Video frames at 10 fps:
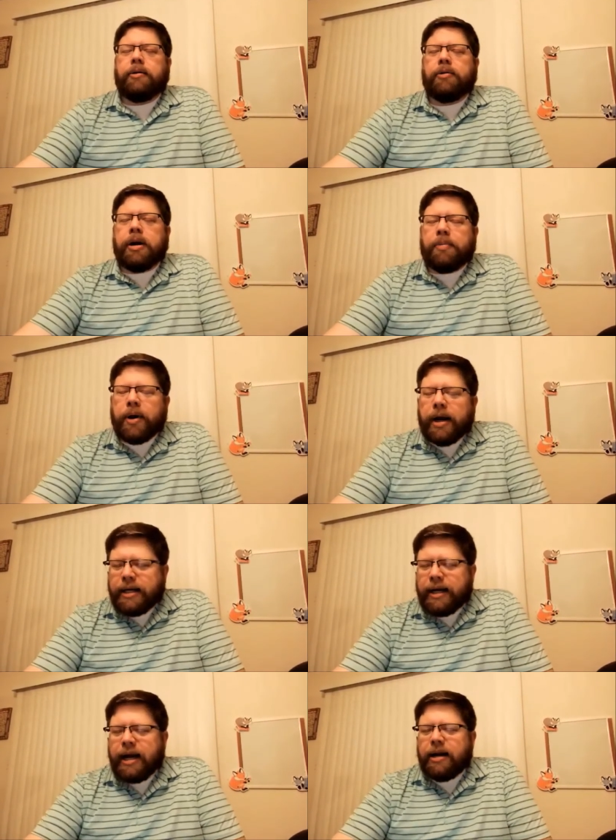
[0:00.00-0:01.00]
Lord, I pray
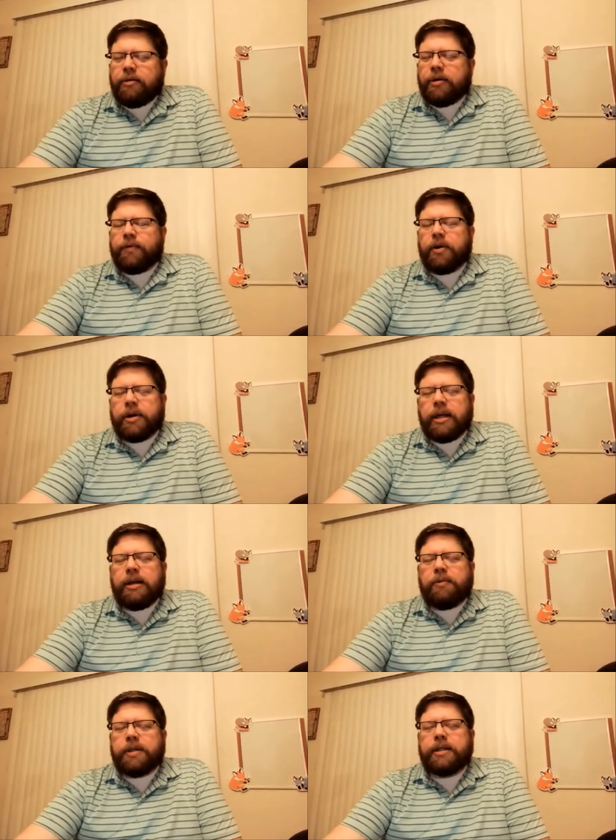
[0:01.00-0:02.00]
tonight, Lord, if you're
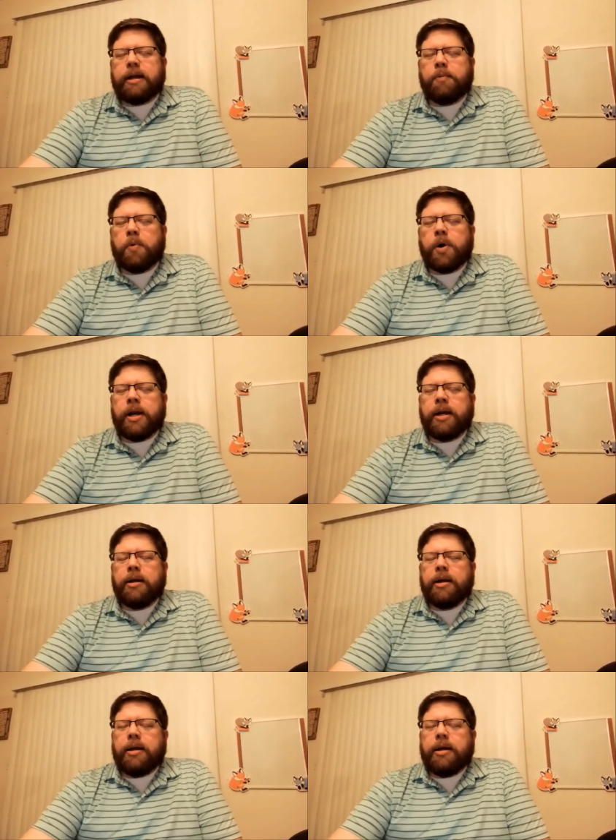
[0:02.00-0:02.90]
dealing with someone,